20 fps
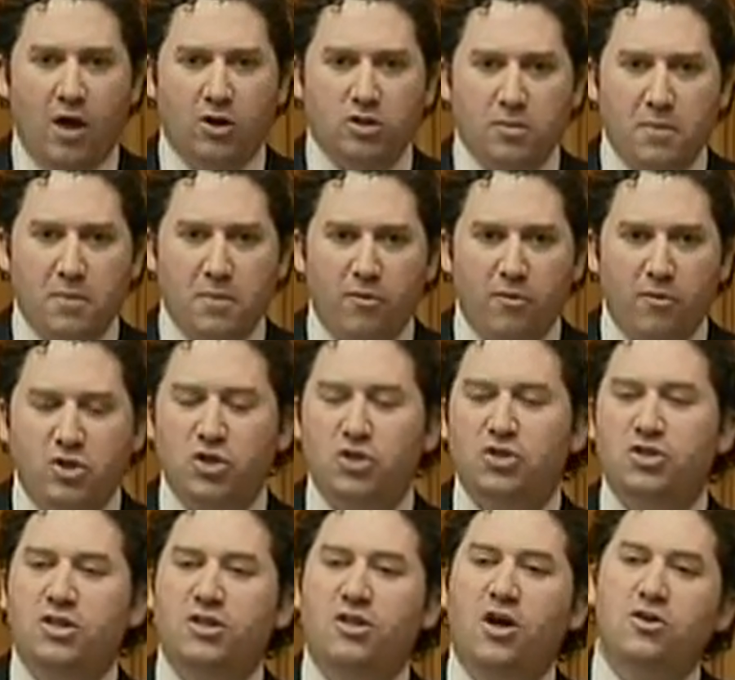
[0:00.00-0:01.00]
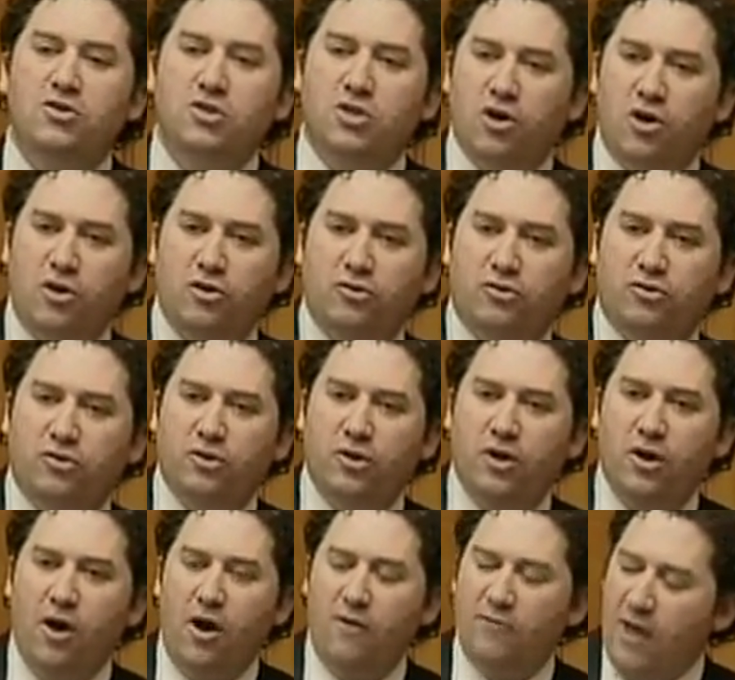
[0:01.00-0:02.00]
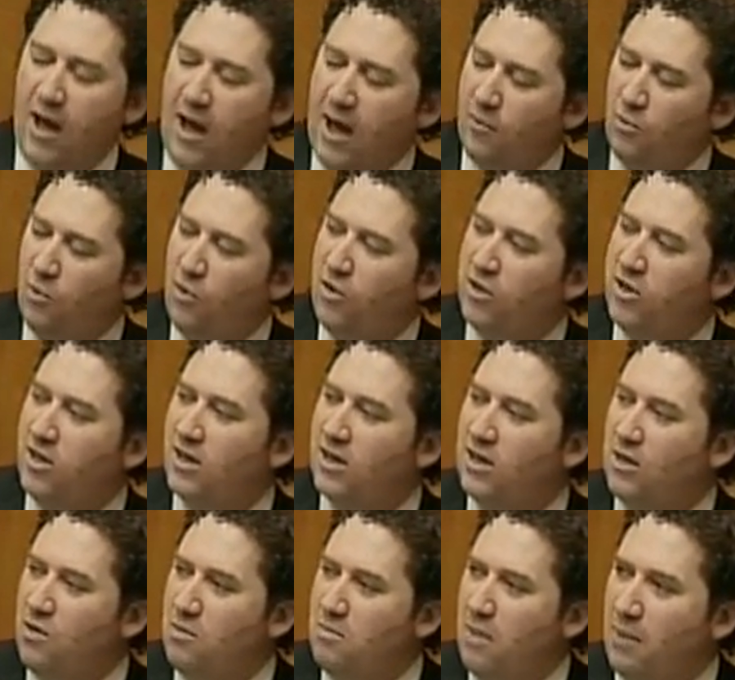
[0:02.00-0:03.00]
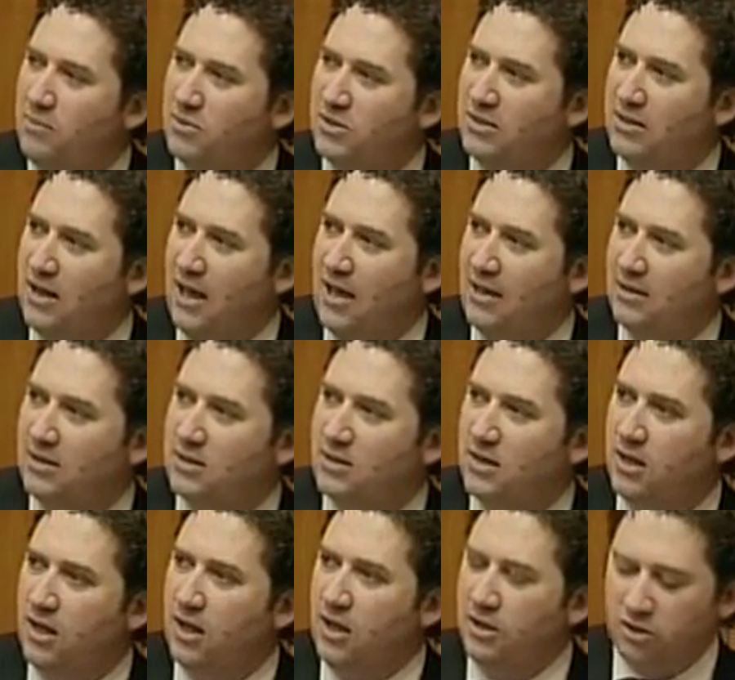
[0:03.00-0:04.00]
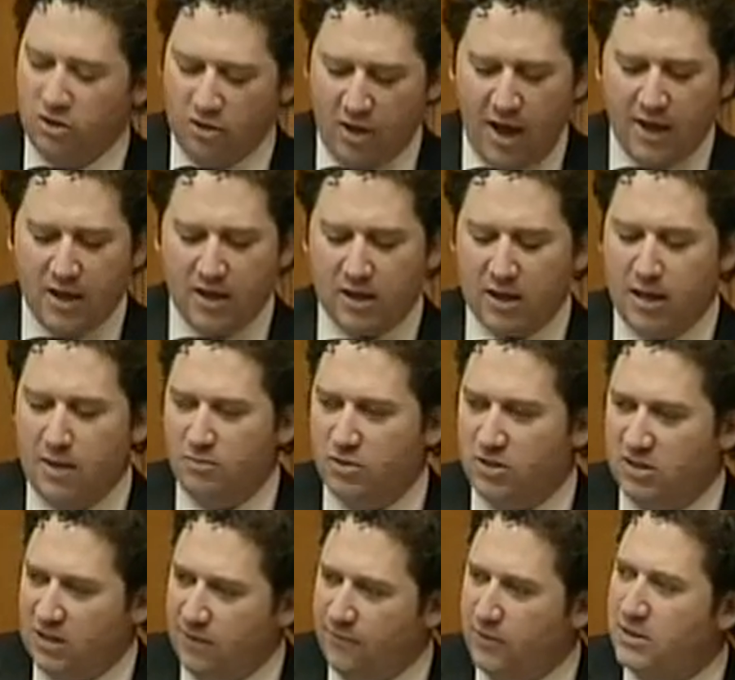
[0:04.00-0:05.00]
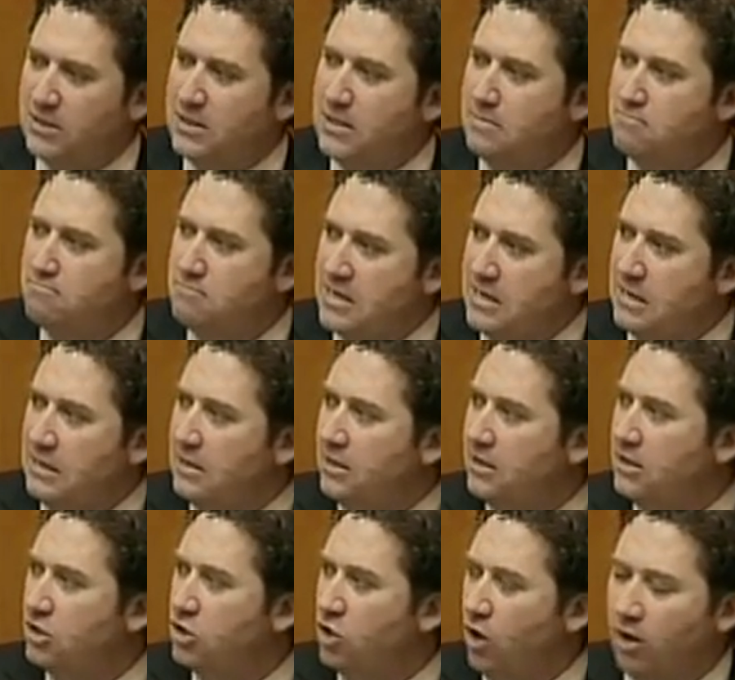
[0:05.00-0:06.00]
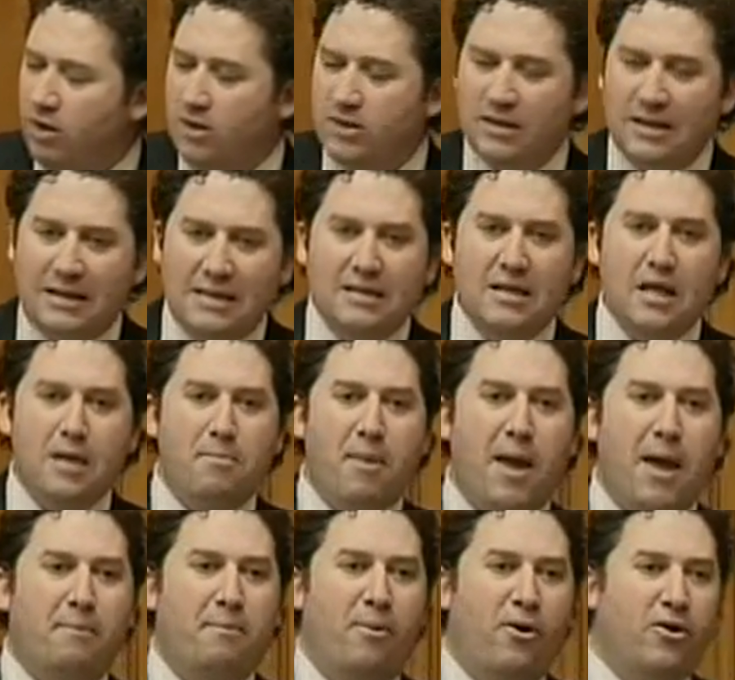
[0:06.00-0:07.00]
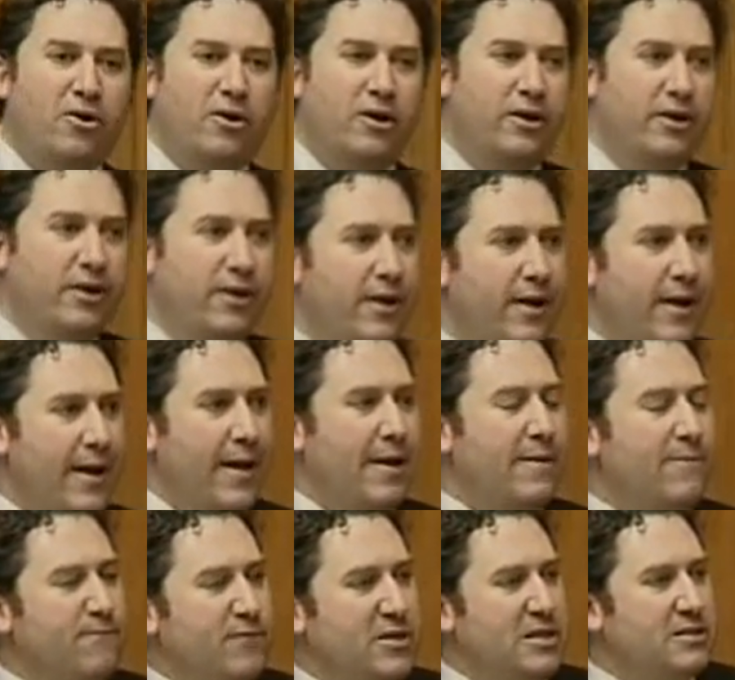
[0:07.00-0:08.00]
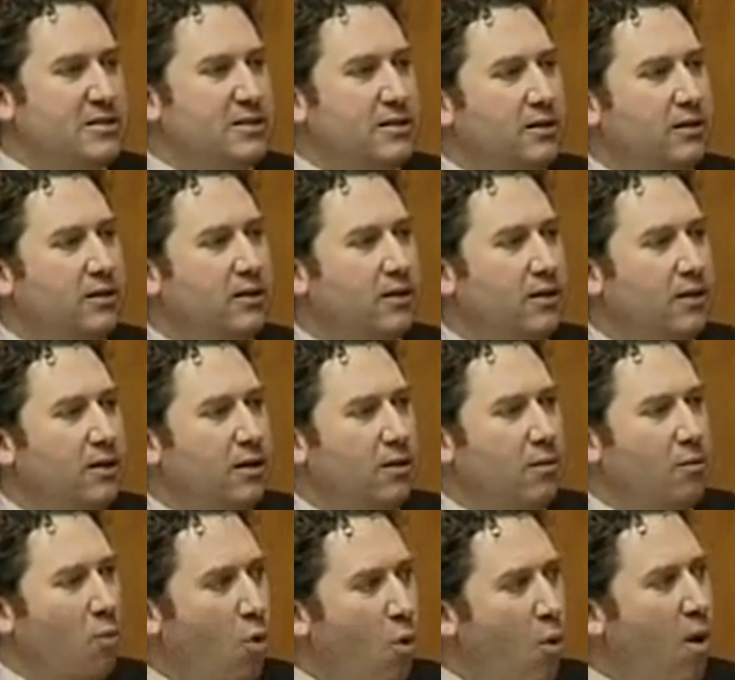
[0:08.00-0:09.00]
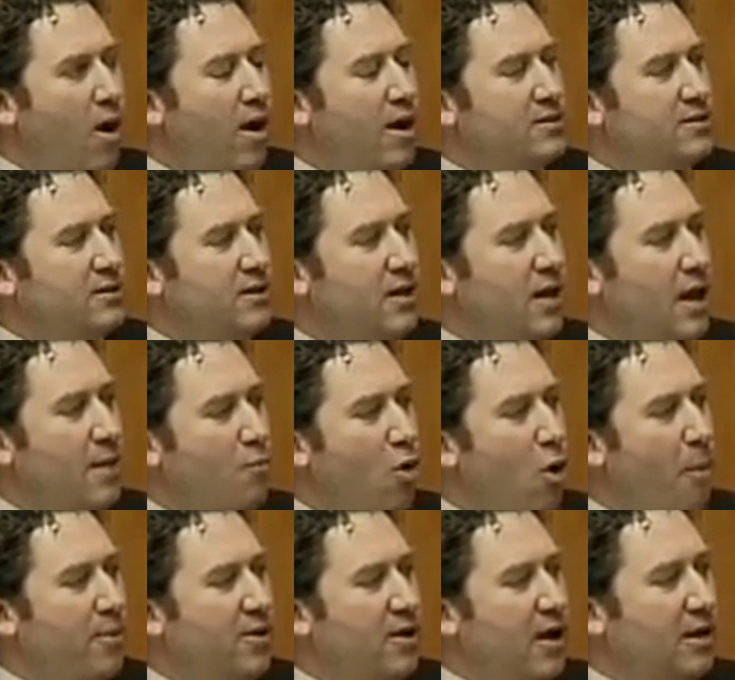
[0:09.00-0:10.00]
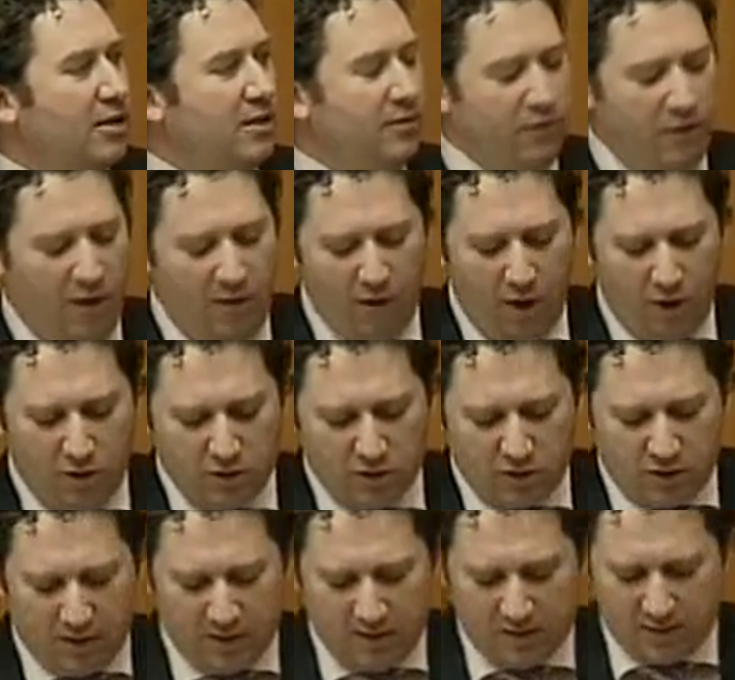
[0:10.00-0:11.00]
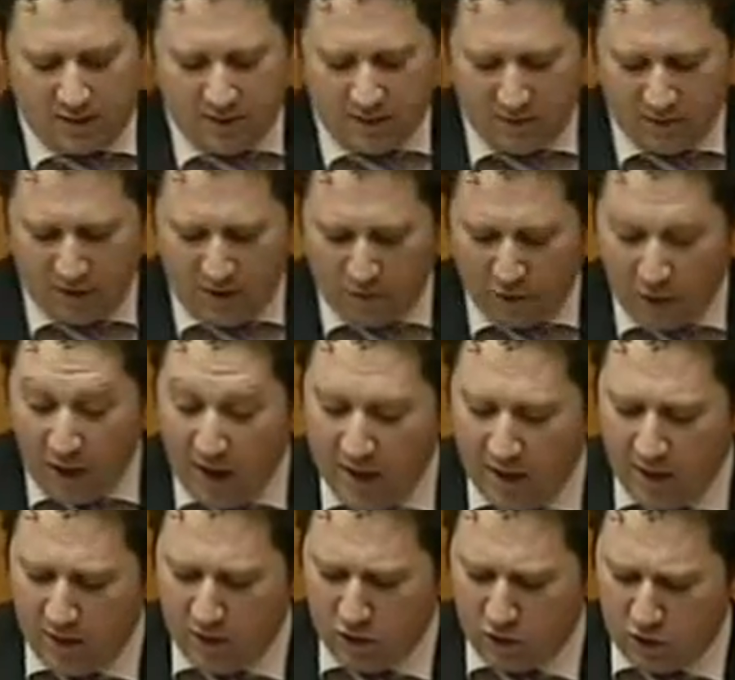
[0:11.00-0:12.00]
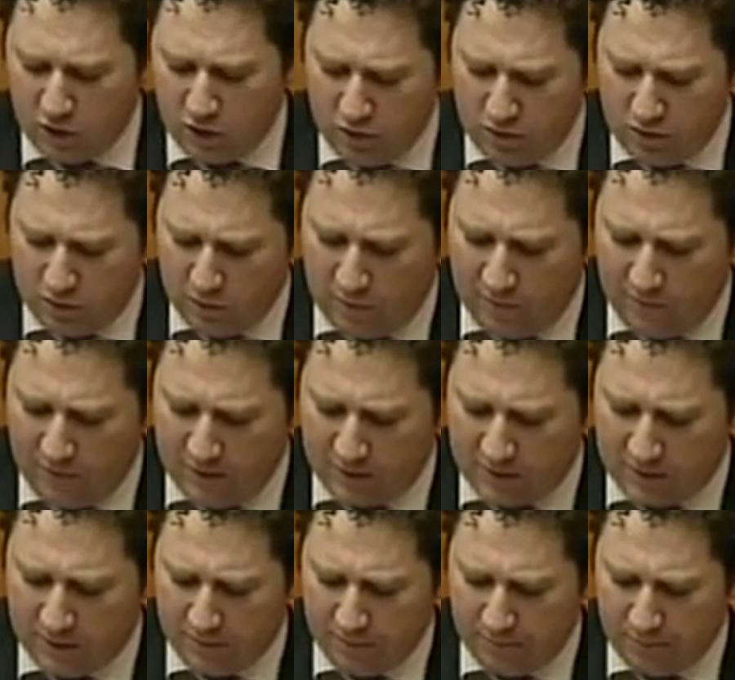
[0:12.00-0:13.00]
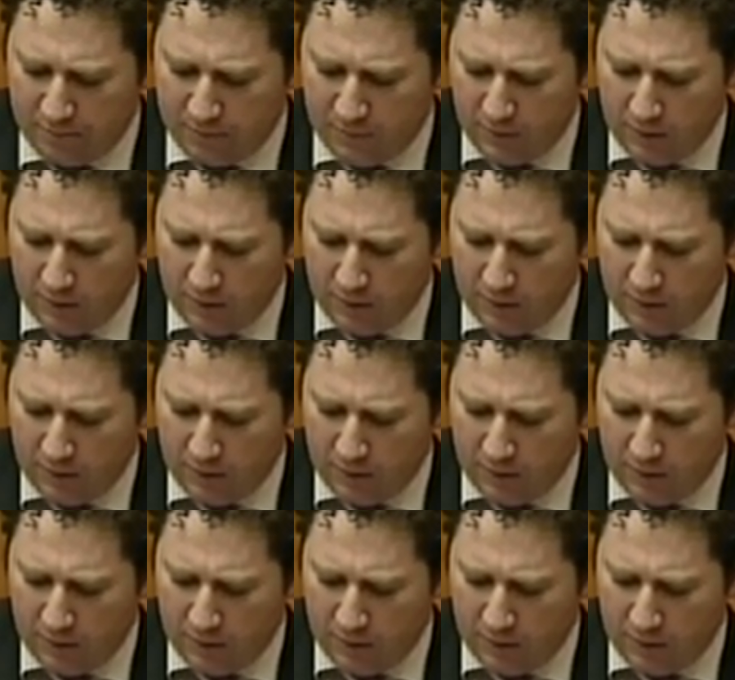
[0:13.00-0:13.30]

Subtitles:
It was about reducing those costs of hard-working Kiwi mums and dads so they could keep $70 million in their back pocket and invest it more wisely and more productive in those things that they choose to invest in.